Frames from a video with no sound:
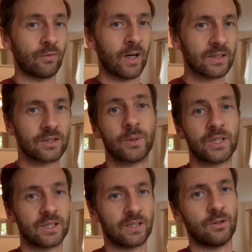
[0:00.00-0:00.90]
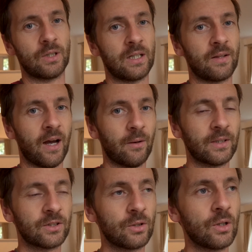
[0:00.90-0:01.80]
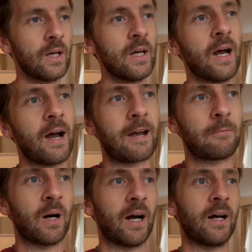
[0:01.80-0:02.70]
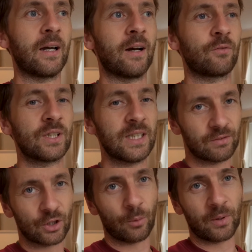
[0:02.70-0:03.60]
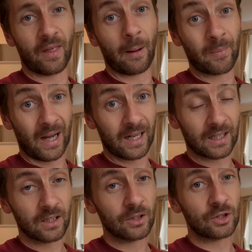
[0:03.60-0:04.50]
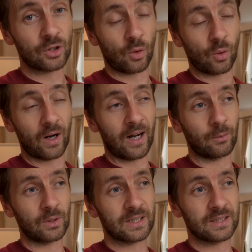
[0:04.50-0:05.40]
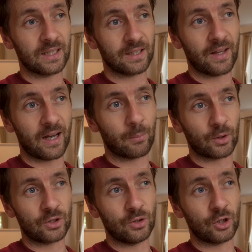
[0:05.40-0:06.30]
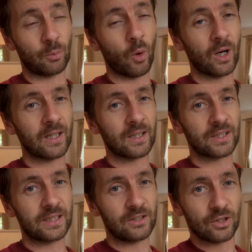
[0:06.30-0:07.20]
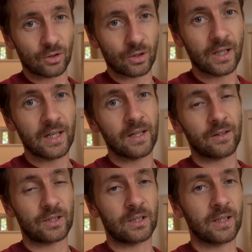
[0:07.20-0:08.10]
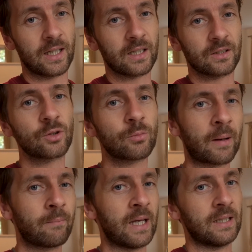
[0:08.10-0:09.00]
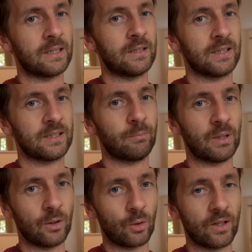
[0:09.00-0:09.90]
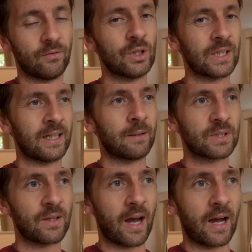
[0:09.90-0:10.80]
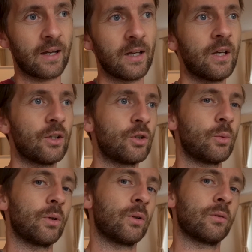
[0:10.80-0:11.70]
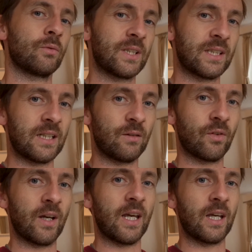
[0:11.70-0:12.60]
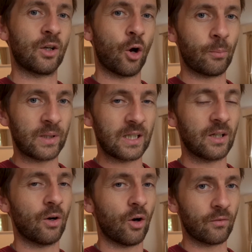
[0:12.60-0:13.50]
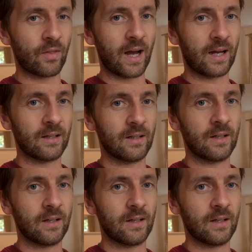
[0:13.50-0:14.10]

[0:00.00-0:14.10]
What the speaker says: of Arts, which is the uni that I went to. I have received a copy of that back, so I will stick that up on YouTube. What I'll actually do, there's a link to my mailing list below. If you sign up to that, you will receive a copy of that